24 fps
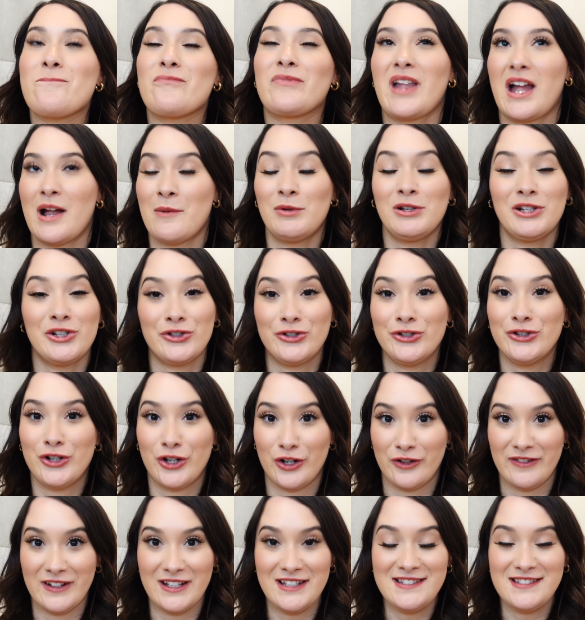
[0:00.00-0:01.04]
a little
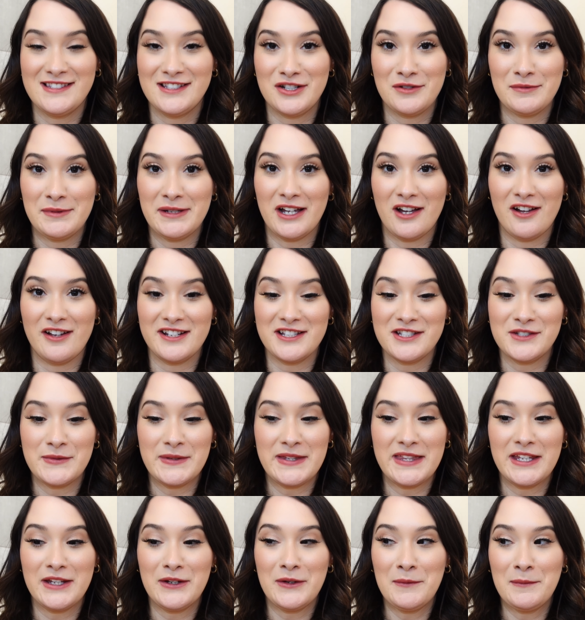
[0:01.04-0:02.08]
nervous, to be honest
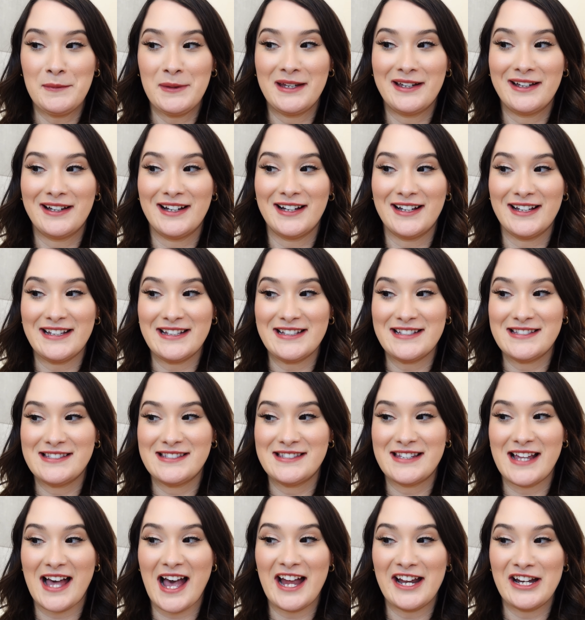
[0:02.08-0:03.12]
with you,
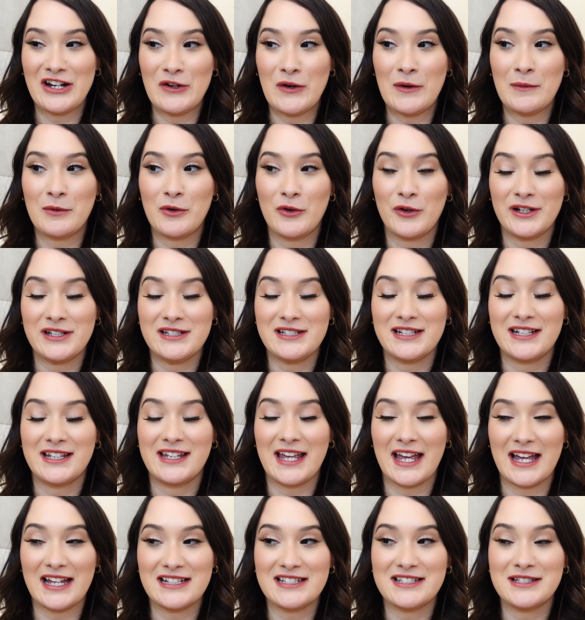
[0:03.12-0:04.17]
because I know I'm going to
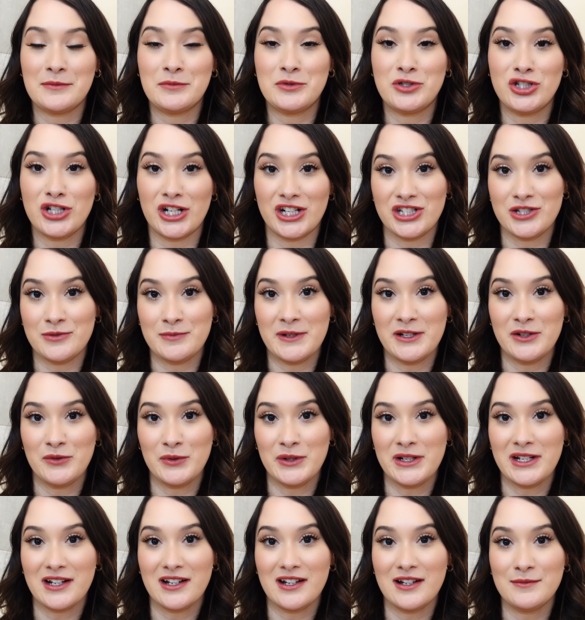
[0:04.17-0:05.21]
get some judgment
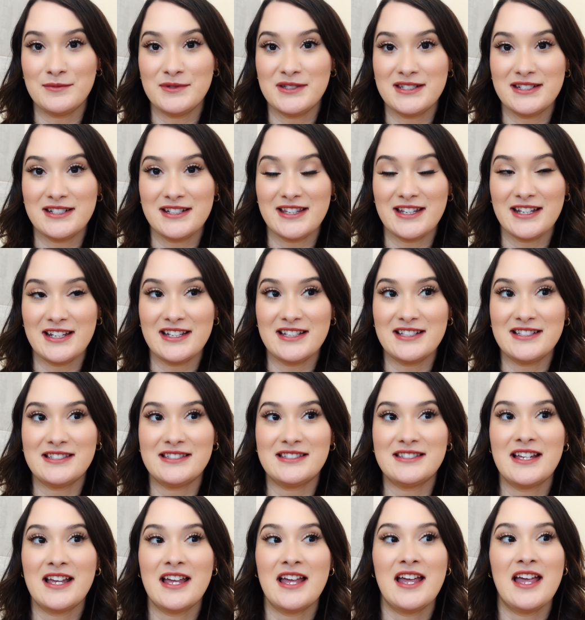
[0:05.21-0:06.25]
when it comes to
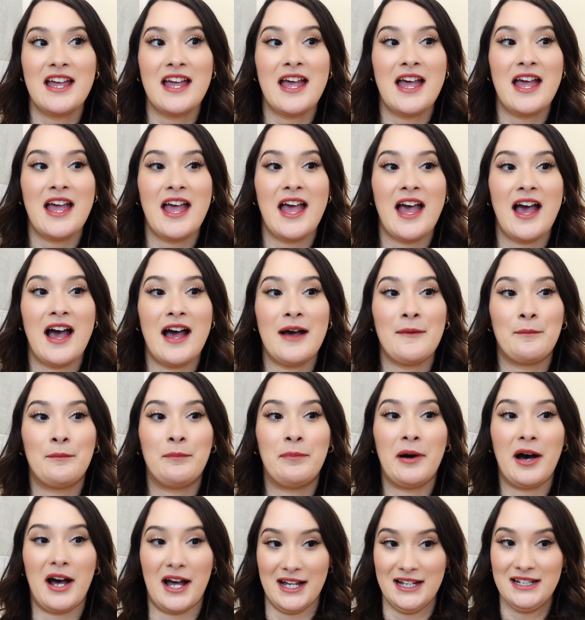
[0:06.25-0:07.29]
this,
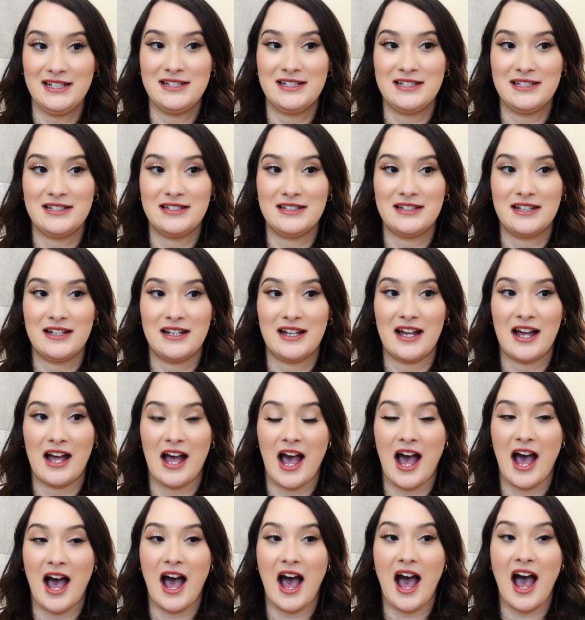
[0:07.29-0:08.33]
but
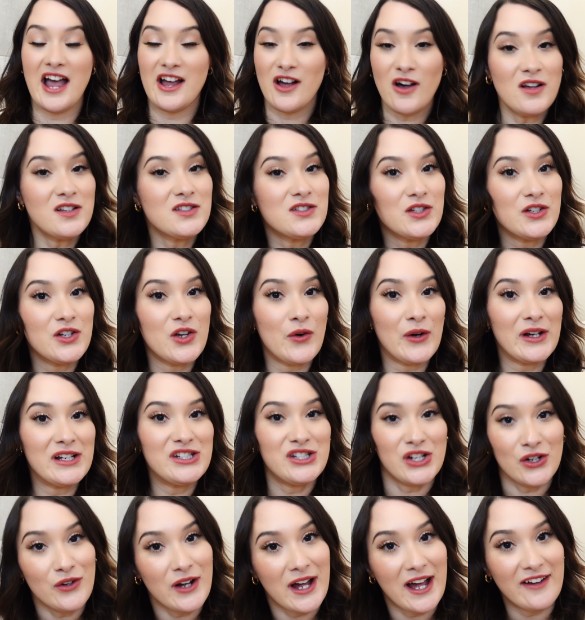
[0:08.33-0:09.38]
I also know I
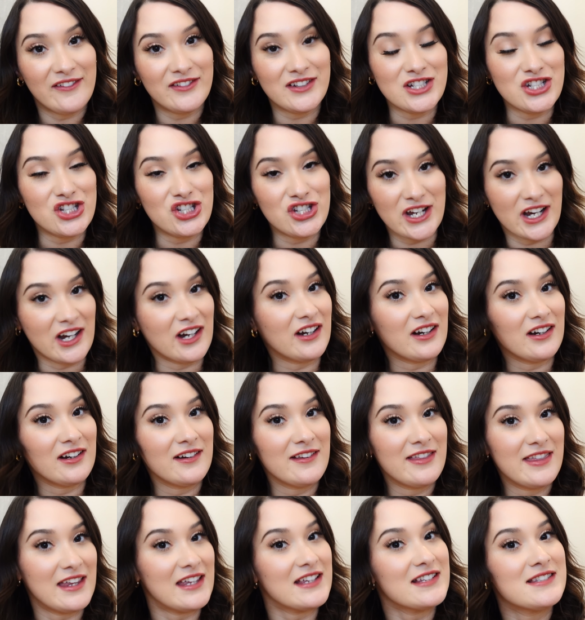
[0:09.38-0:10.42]
don't have to share
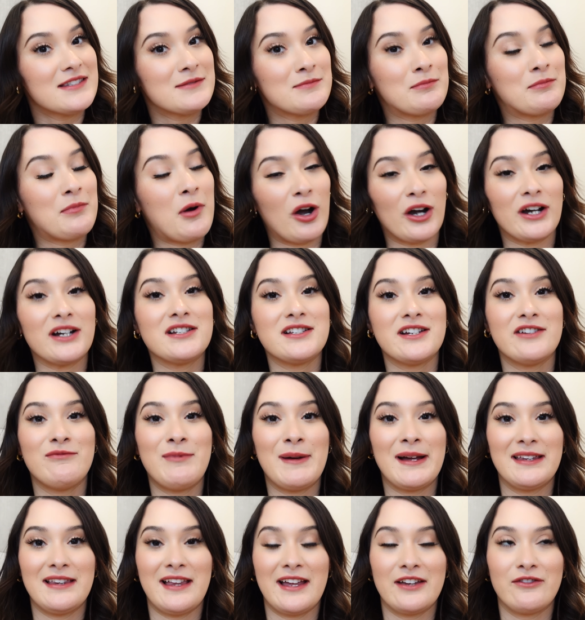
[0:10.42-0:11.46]
this part of
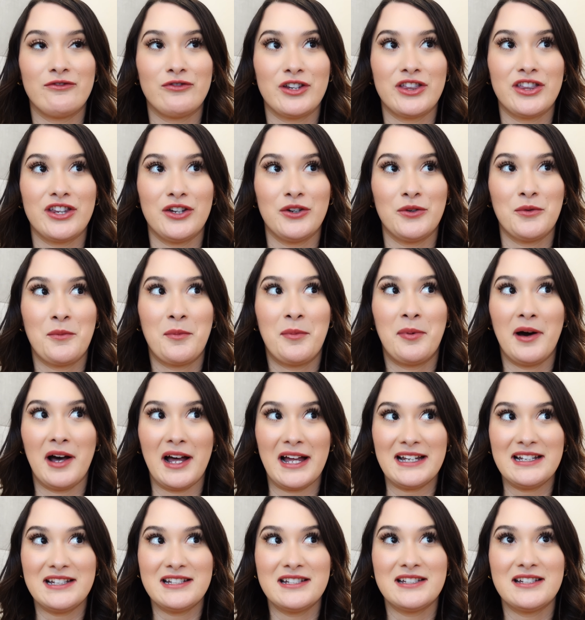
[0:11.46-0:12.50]
my life with you,
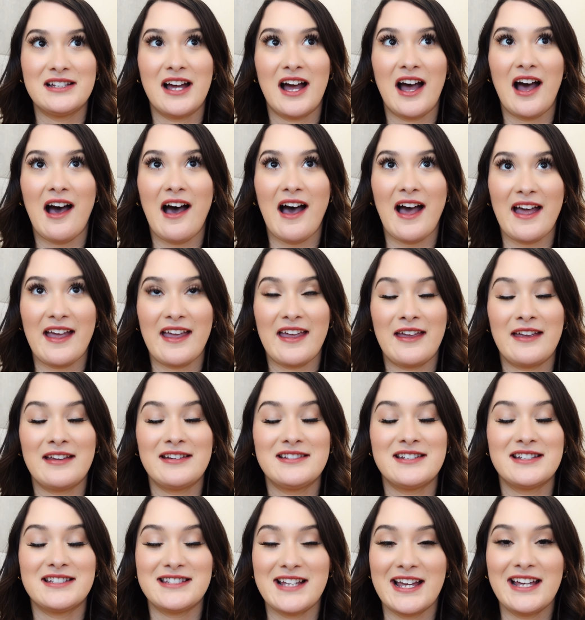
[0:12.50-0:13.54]
but I
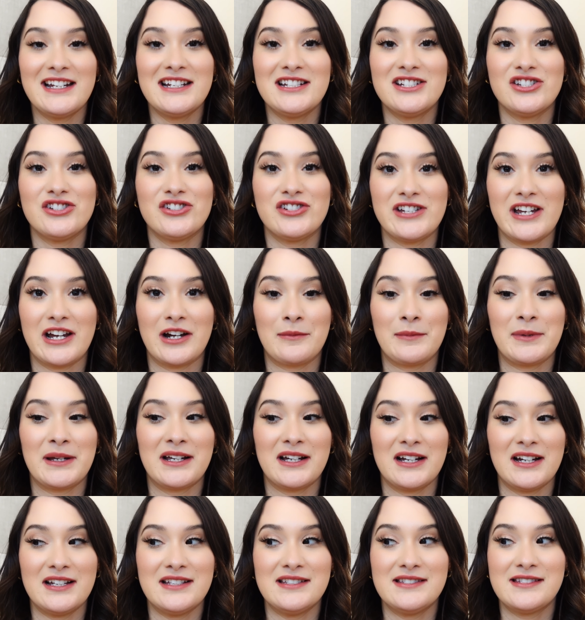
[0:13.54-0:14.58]
decided to share
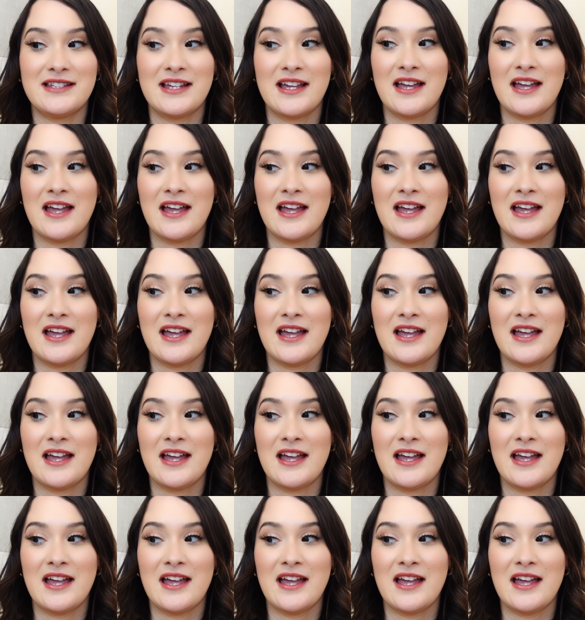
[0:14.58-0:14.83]
because